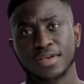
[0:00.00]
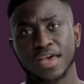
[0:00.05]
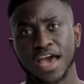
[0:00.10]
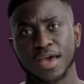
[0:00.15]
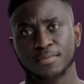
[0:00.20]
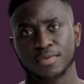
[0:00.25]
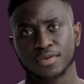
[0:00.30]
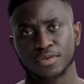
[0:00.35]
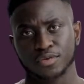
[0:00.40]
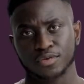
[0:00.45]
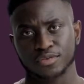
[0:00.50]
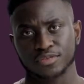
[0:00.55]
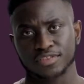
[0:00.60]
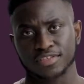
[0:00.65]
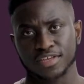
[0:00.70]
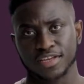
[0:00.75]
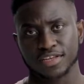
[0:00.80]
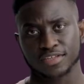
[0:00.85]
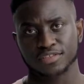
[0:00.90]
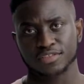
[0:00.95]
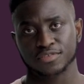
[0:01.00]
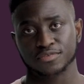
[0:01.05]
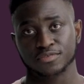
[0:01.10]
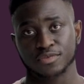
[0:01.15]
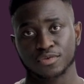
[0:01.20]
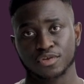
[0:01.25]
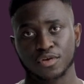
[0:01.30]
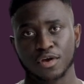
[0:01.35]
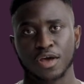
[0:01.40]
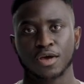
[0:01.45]
App includes settings to
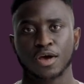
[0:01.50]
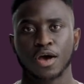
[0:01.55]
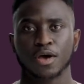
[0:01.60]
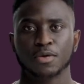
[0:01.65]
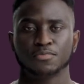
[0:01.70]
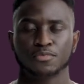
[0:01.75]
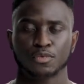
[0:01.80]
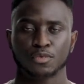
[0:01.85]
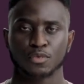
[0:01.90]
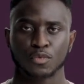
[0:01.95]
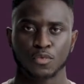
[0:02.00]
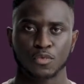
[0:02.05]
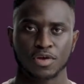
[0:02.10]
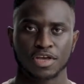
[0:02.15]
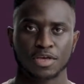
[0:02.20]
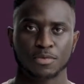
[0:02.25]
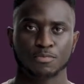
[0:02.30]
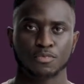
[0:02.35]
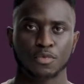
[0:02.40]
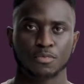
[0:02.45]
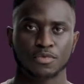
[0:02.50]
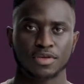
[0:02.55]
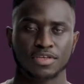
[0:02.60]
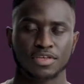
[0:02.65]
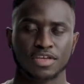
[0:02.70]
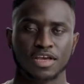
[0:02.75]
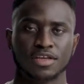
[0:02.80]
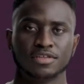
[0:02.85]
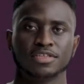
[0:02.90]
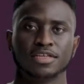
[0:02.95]
filter out harmful or inappropriate
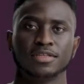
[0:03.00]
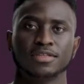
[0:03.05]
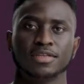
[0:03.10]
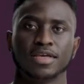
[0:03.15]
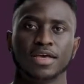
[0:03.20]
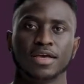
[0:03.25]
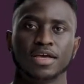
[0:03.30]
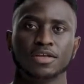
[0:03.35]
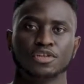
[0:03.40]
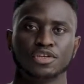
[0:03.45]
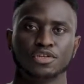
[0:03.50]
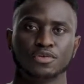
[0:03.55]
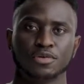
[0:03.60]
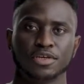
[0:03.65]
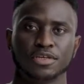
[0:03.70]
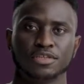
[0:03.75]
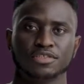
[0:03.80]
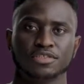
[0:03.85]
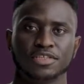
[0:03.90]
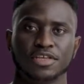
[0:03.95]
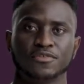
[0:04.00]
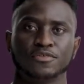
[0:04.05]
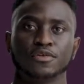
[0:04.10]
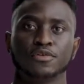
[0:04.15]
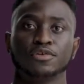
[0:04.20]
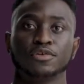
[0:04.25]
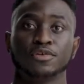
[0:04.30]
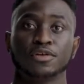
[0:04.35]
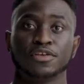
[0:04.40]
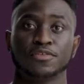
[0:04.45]
content, ensuring a safe
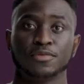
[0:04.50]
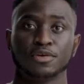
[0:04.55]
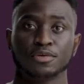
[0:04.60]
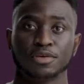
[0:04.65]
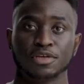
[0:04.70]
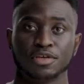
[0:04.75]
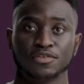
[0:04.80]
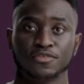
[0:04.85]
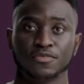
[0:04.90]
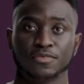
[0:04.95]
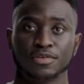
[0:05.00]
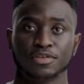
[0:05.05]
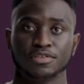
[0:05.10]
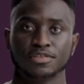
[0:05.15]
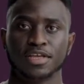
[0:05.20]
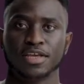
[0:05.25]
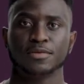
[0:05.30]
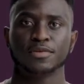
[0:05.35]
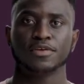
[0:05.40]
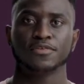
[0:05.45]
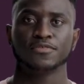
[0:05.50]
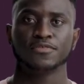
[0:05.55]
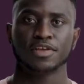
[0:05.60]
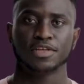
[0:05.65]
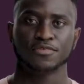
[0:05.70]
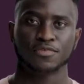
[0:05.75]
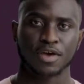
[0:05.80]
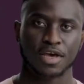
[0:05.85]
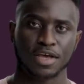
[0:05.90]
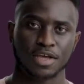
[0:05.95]
user experience from the same
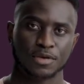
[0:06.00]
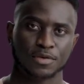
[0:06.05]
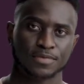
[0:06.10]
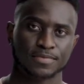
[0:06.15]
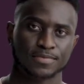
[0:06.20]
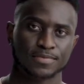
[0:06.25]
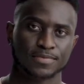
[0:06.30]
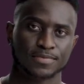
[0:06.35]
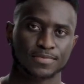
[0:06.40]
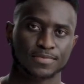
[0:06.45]
config file.